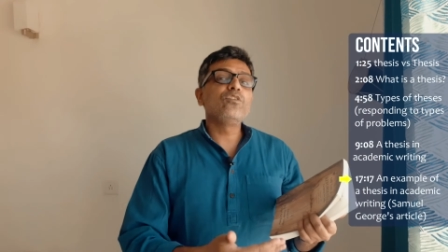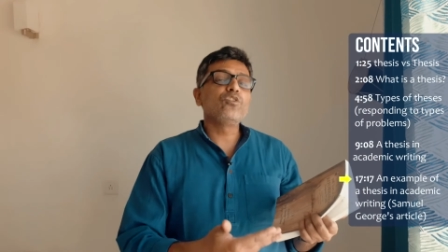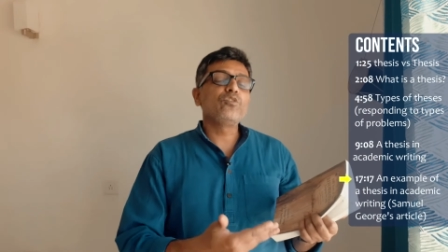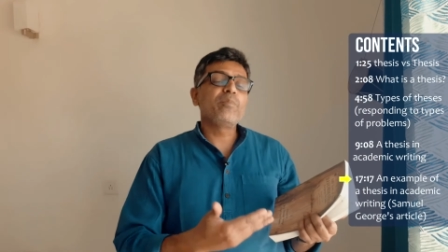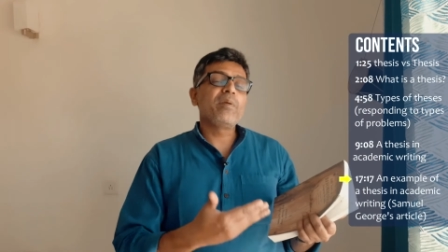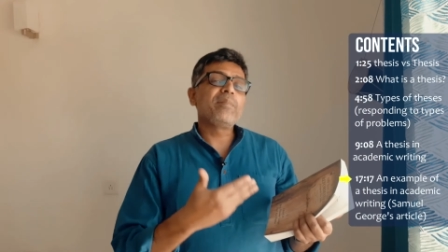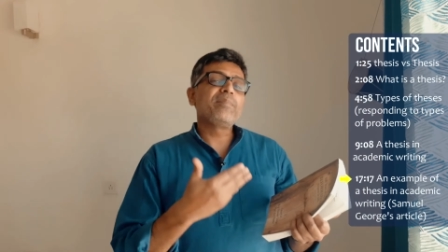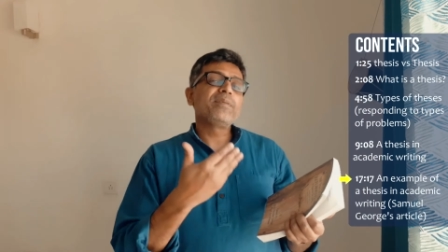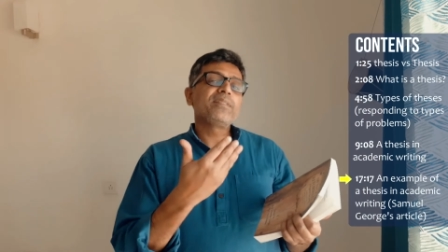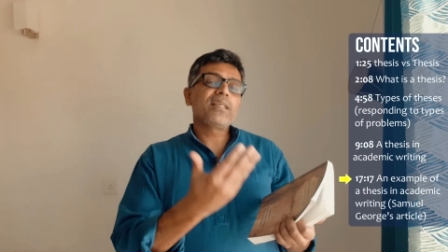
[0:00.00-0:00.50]
those
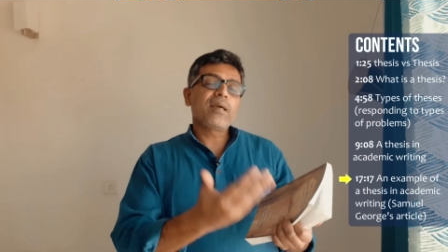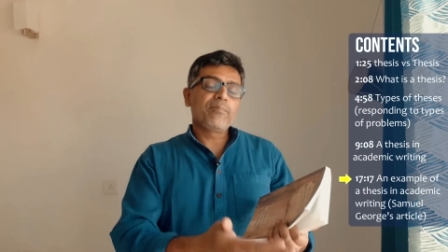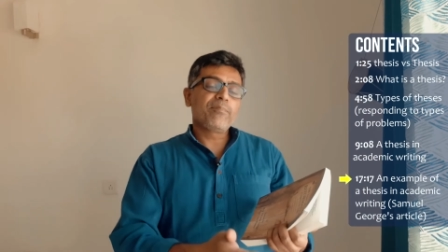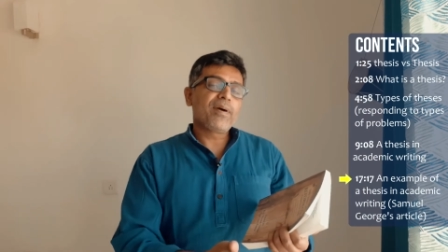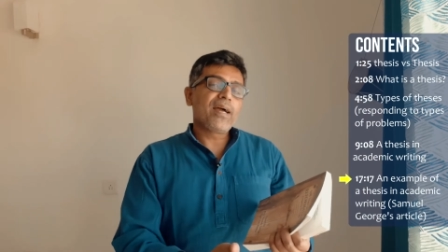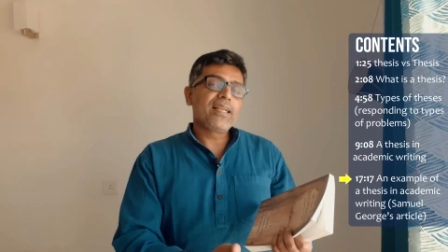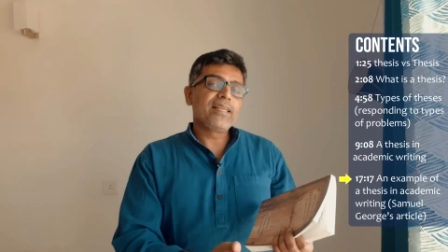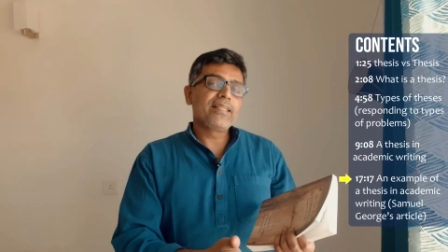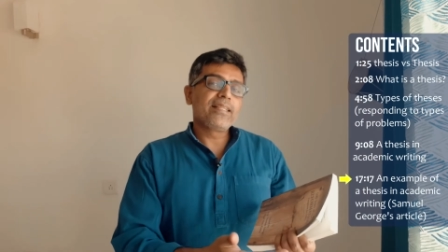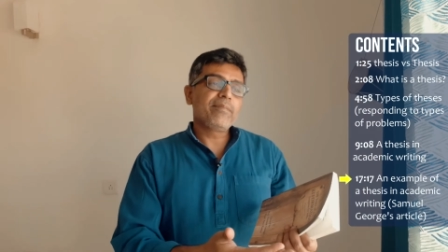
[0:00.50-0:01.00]
papers,
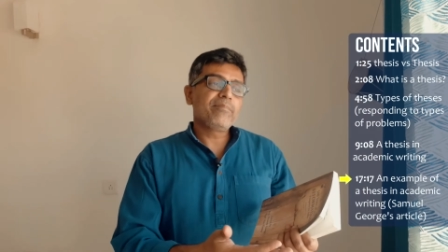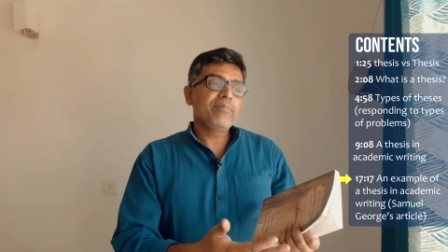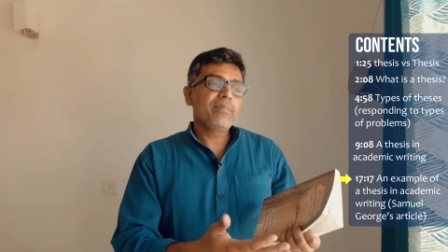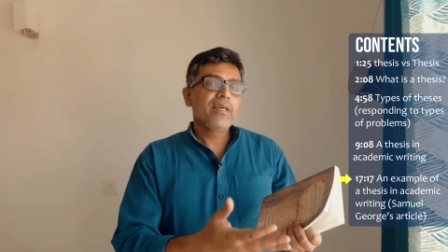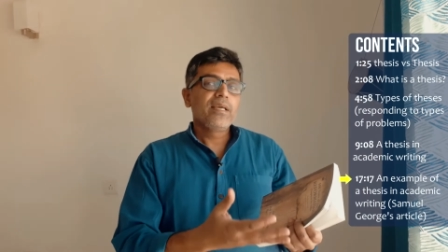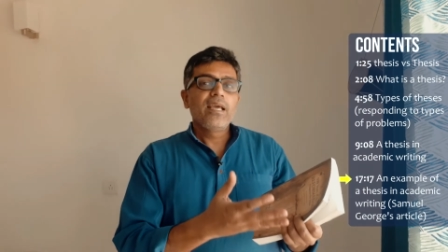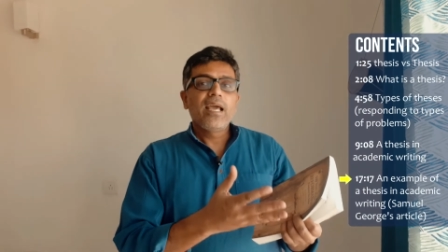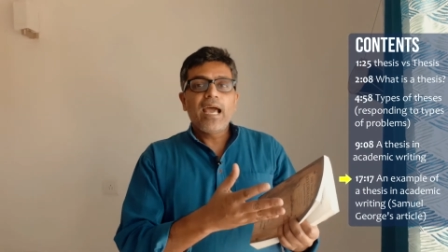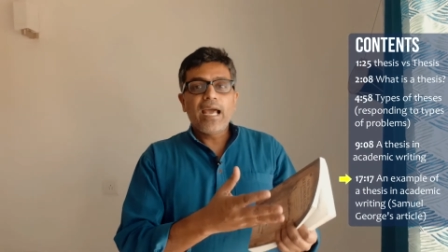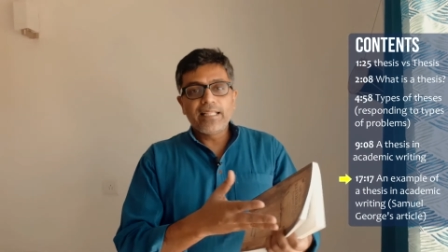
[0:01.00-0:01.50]
compiled them,
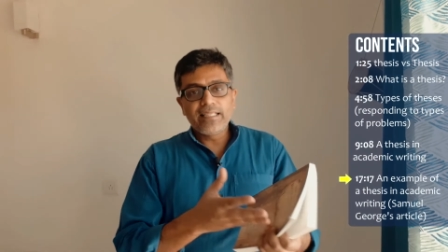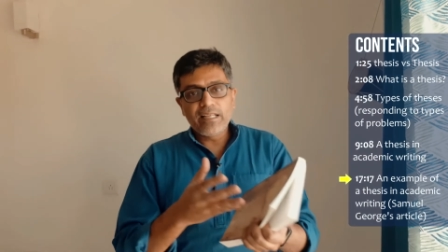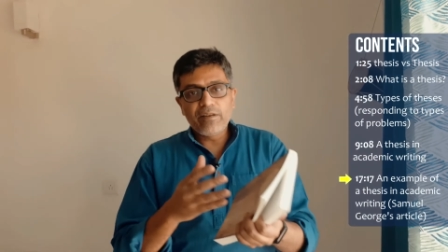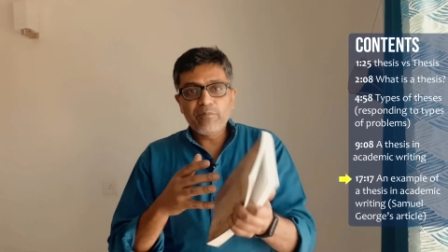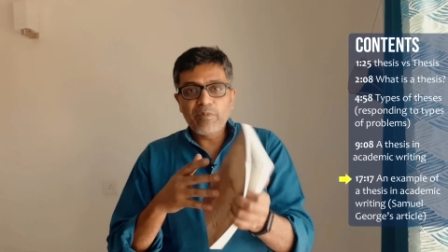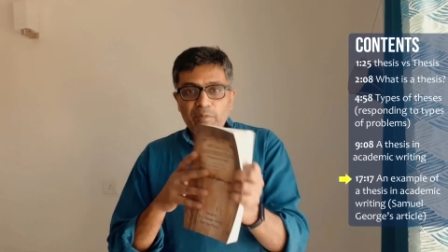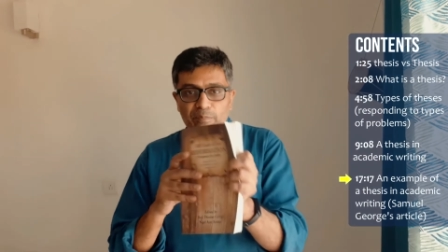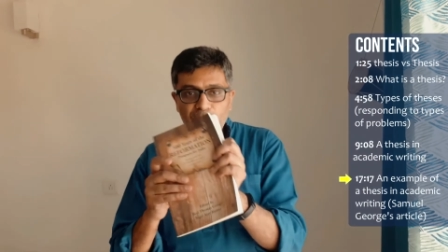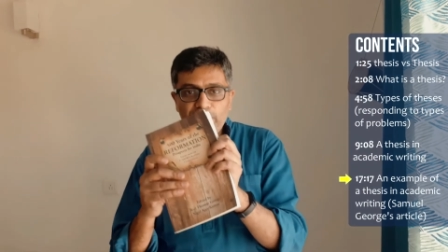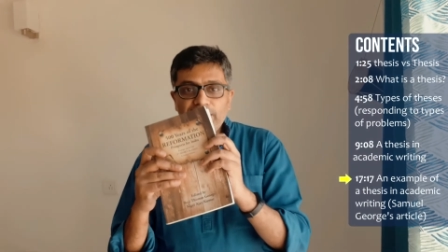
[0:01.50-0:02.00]
and then
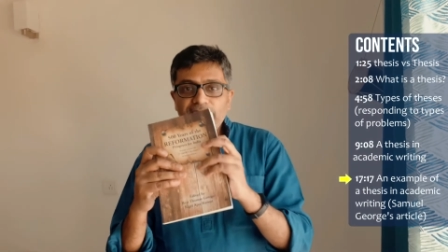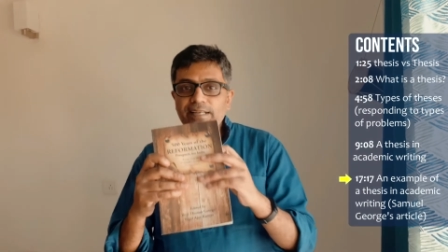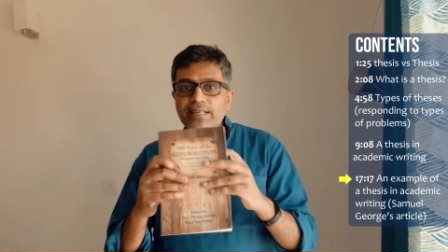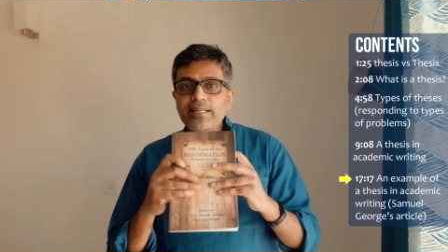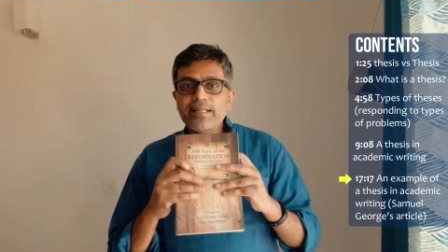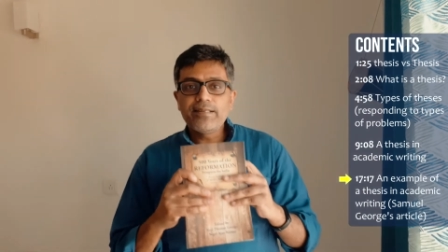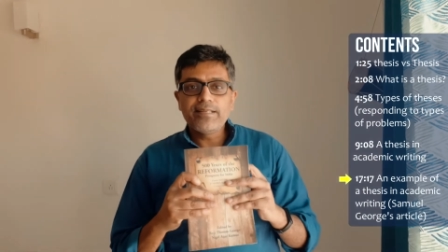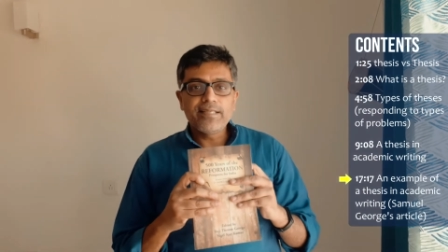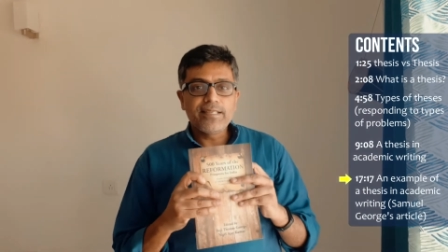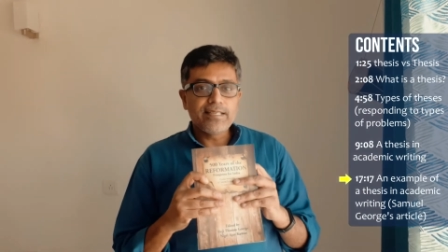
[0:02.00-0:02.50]
we printed
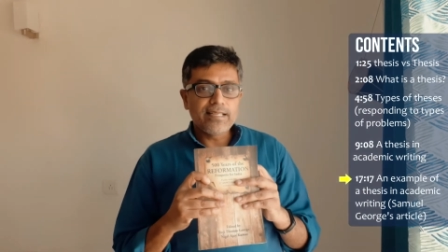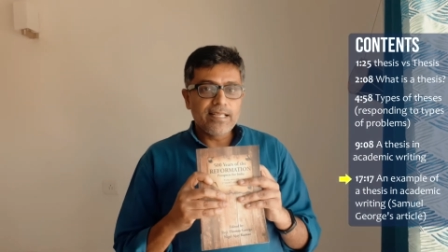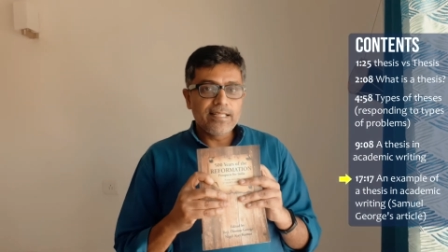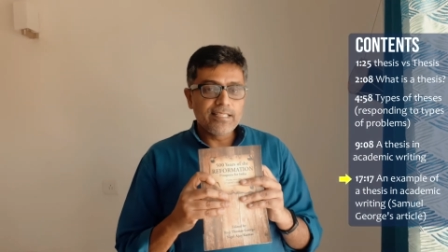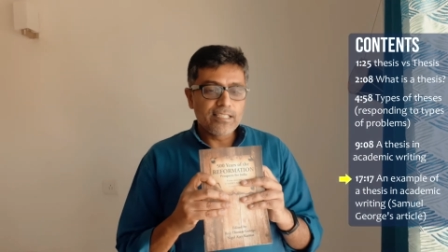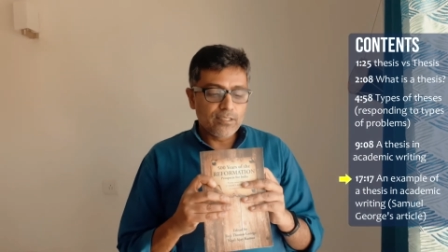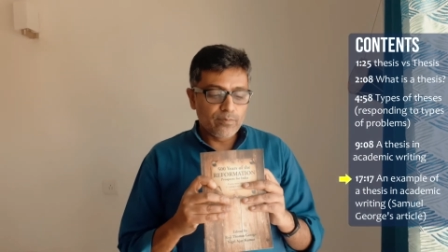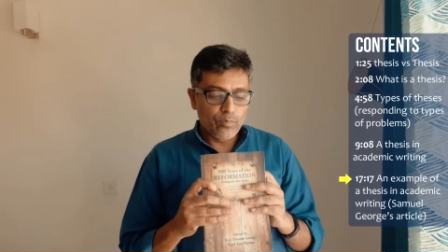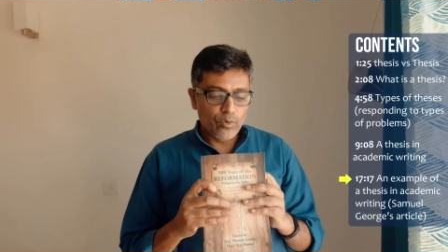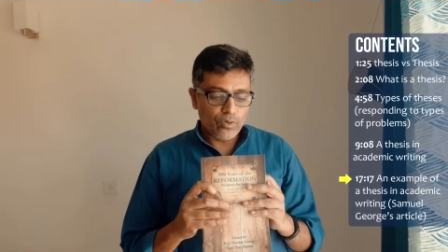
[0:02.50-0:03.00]
it in, in
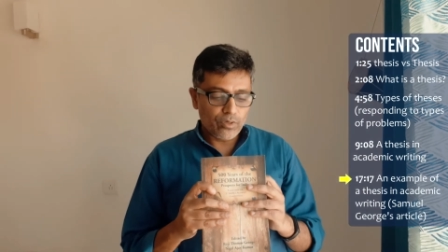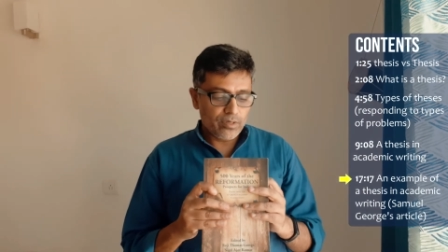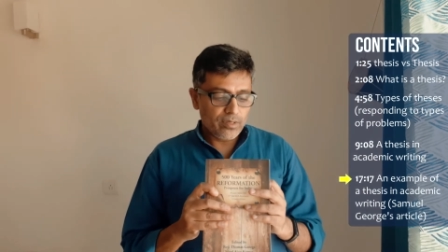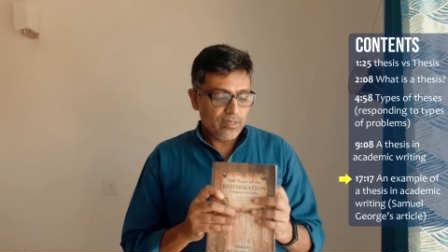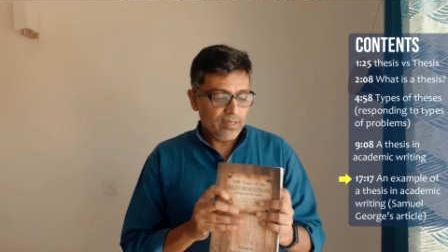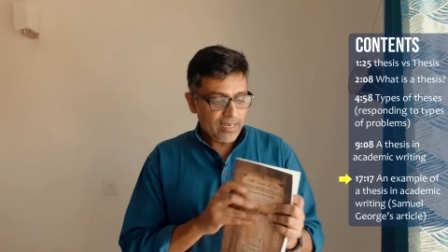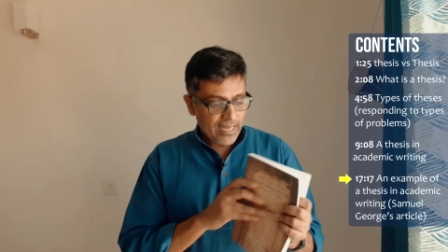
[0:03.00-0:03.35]
this book.